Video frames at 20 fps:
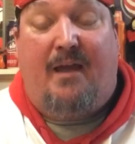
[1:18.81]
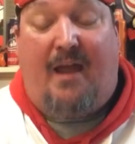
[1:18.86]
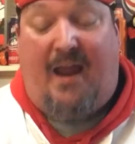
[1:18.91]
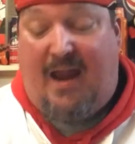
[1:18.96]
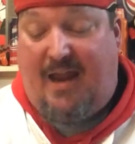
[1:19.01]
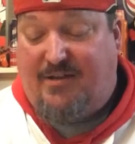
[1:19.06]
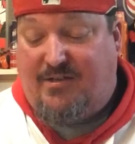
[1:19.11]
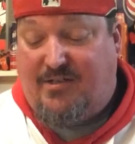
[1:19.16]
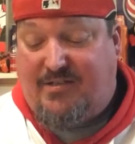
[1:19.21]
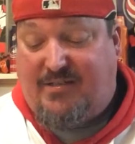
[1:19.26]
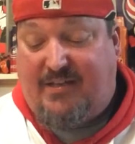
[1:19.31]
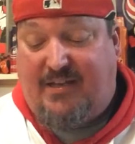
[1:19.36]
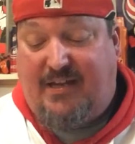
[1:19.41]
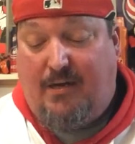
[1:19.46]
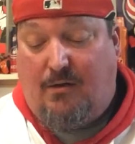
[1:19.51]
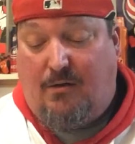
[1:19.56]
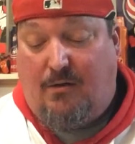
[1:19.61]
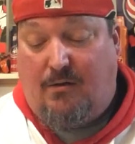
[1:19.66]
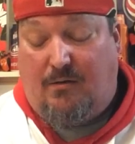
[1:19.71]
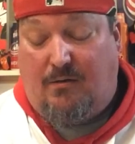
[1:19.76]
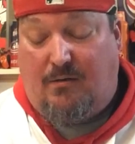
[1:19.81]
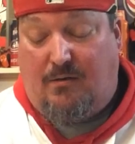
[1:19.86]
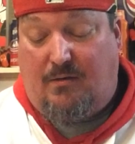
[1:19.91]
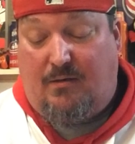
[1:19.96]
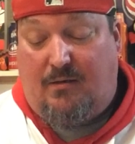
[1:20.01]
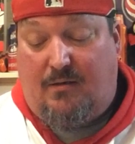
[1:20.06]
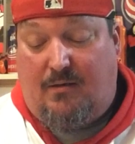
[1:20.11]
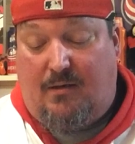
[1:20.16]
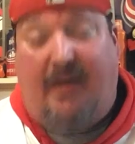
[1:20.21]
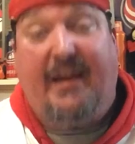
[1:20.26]
And just to hear,
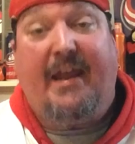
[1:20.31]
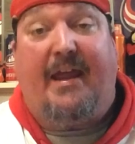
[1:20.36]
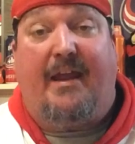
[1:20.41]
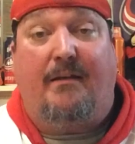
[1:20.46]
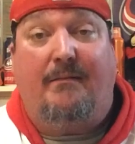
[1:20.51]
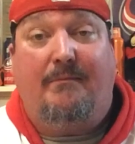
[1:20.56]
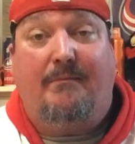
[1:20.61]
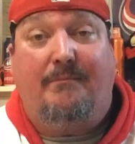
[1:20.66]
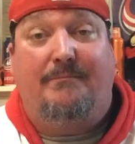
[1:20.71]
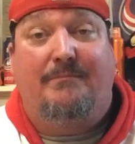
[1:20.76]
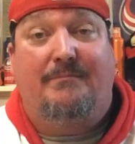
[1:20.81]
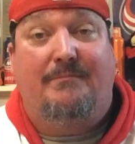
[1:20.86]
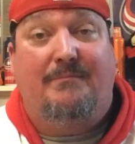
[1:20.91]
again,